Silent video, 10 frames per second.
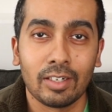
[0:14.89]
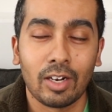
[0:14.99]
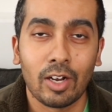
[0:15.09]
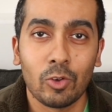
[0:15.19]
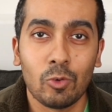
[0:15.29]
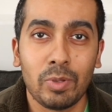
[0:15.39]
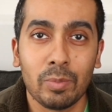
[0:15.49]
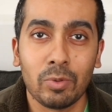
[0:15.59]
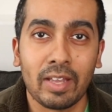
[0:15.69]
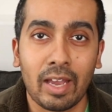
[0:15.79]
How do
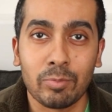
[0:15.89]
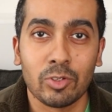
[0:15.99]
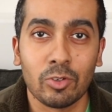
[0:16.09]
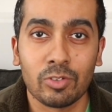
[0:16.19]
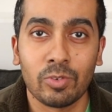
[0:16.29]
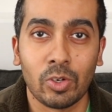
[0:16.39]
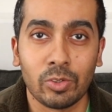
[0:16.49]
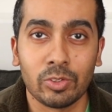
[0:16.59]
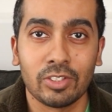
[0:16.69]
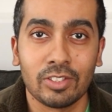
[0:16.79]
people capture those
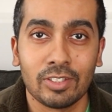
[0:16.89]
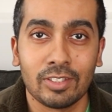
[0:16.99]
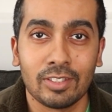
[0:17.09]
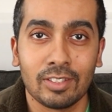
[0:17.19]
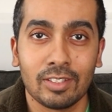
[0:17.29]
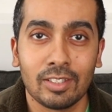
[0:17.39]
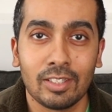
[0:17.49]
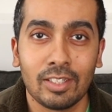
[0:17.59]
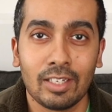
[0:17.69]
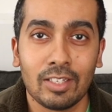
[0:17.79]
photos?
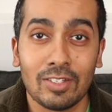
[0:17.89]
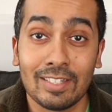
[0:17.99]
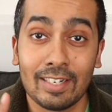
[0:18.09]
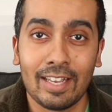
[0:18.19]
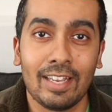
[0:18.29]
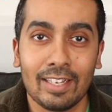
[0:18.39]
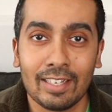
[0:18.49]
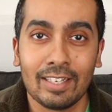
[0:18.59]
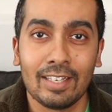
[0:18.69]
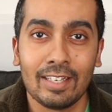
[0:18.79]
Today,
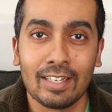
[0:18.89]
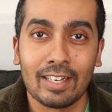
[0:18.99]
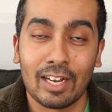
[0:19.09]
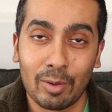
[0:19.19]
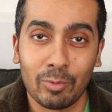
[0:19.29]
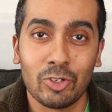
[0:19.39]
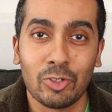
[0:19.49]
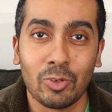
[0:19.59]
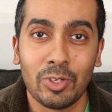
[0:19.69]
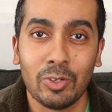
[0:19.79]
I'm gonna
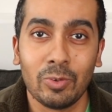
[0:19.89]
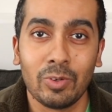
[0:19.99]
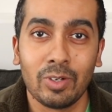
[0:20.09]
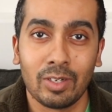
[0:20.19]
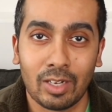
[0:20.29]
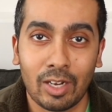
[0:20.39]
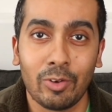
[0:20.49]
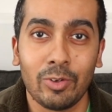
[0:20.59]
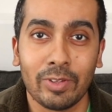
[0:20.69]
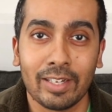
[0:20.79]
show you how
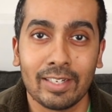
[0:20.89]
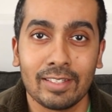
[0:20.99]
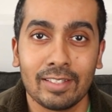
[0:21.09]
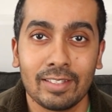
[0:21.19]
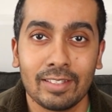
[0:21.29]
to do that.